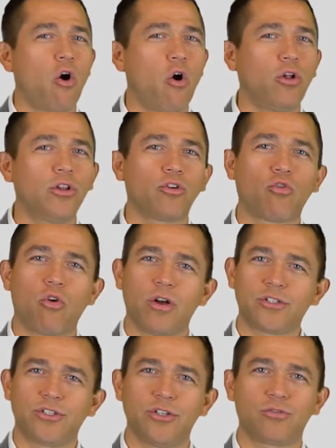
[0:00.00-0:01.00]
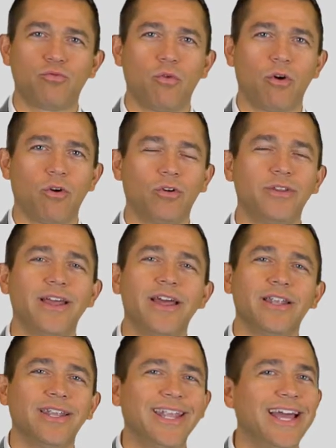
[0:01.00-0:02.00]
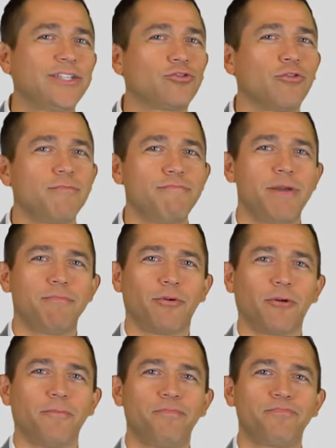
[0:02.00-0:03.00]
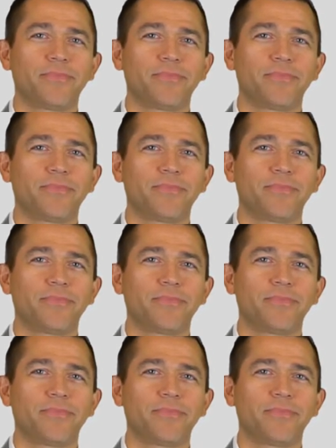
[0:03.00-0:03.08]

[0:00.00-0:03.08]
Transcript: all across this world, let's remember